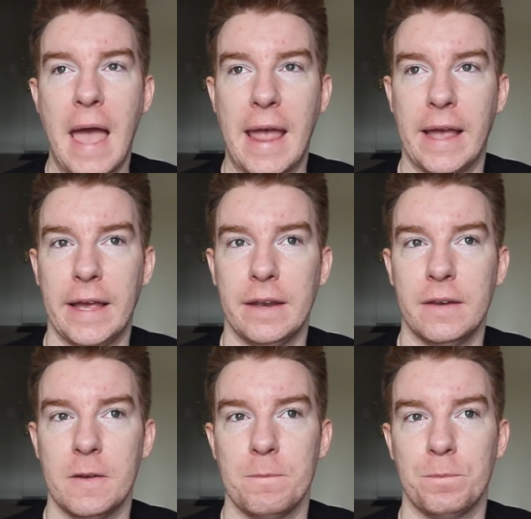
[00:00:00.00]

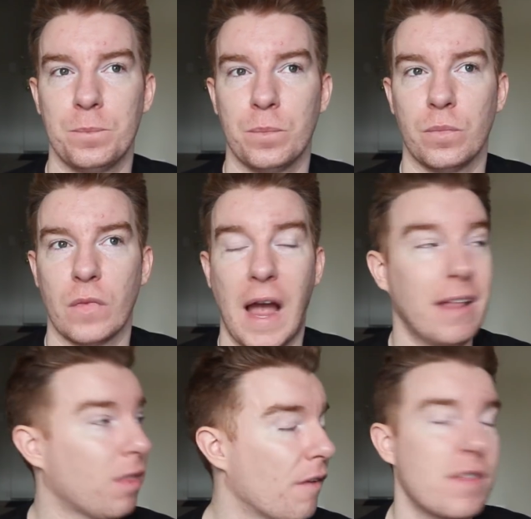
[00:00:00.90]
And I
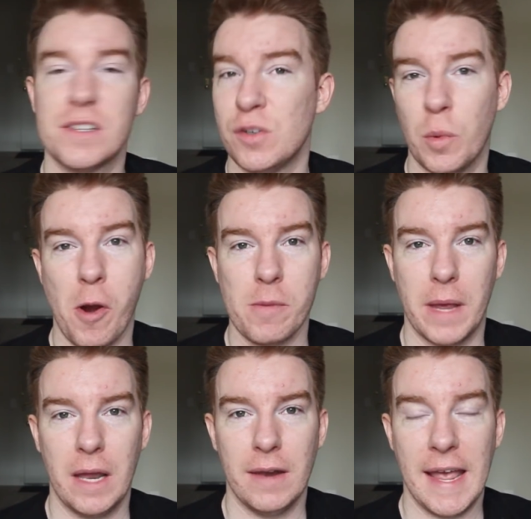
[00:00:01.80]
love this new
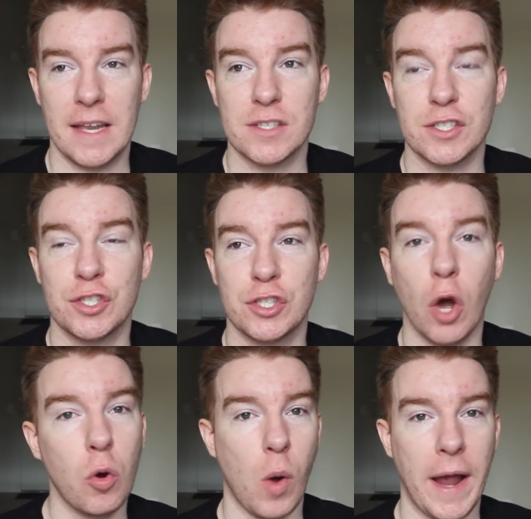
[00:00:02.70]
apartment. It is
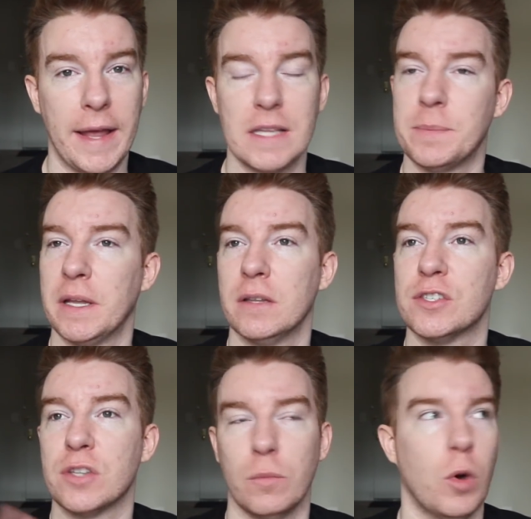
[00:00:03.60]
so quiet. It's been,
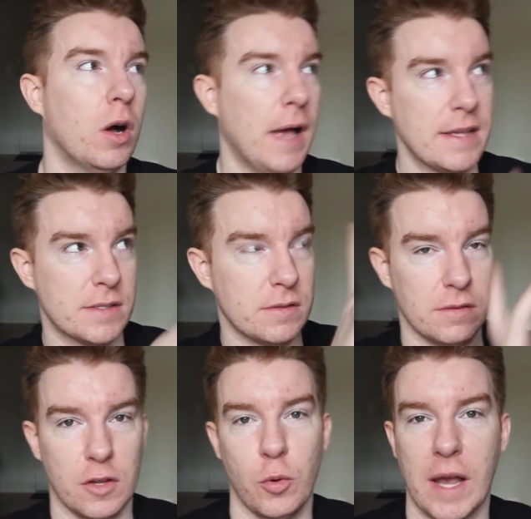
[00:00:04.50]
so, well, as
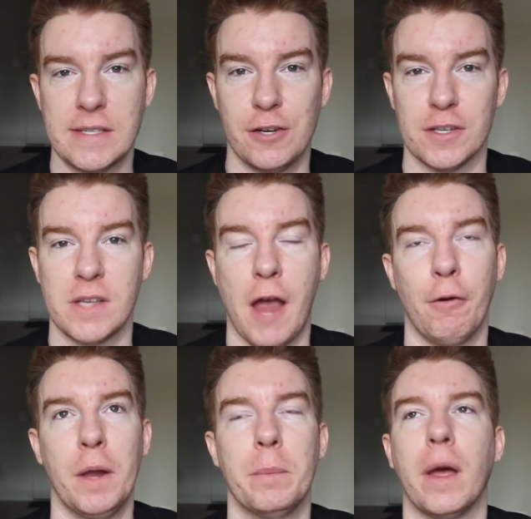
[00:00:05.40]
you guys hear a
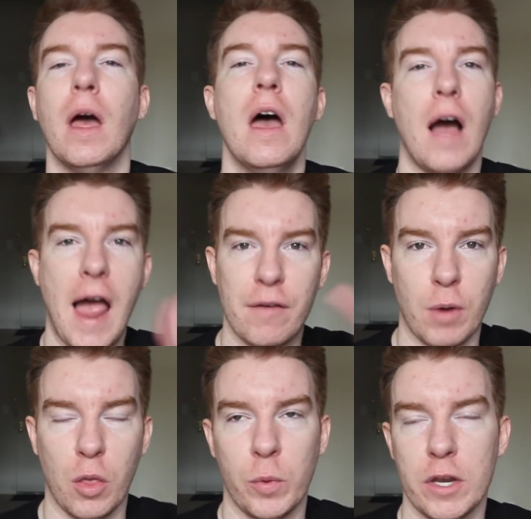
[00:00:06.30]
siren, but I have
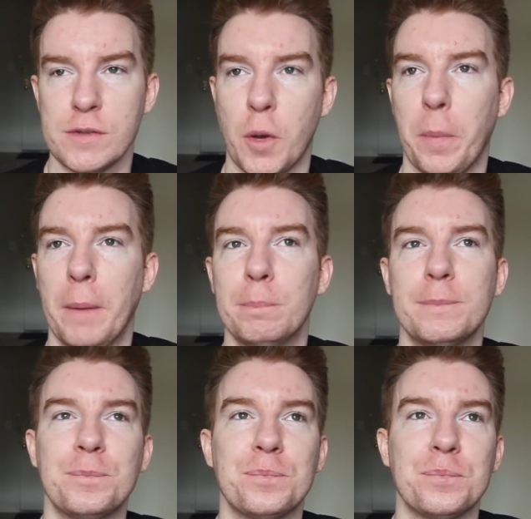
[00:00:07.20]
one of the windows open.